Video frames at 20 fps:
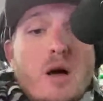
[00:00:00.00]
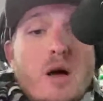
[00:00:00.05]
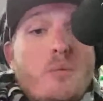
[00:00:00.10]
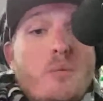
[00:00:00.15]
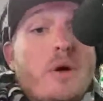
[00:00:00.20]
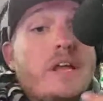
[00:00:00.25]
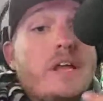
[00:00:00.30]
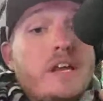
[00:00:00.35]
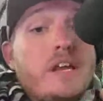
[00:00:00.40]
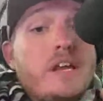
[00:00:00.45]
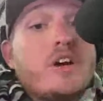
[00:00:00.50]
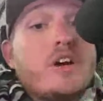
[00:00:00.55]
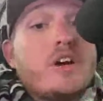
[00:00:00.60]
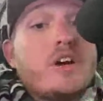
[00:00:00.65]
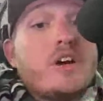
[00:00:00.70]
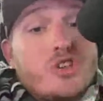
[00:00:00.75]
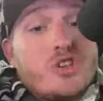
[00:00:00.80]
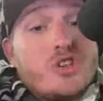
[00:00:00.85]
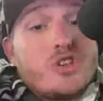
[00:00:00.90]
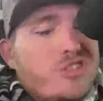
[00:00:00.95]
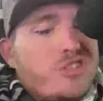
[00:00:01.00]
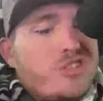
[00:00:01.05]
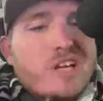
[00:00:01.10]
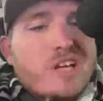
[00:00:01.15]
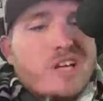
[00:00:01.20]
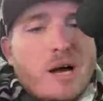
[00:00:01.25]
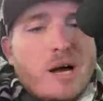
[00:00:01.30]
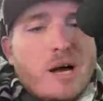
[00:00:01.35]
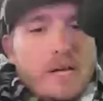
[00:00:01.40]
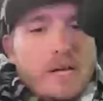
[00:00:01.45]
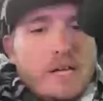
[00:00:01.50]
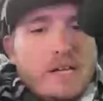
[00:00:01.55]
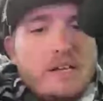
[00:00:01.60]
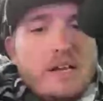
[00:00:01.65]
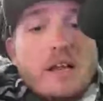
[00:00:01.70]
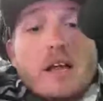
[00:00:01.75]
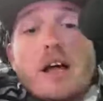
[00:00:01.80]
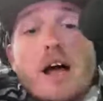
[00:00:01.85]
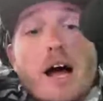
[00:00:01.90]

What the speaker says: waiting on our shirts to come in.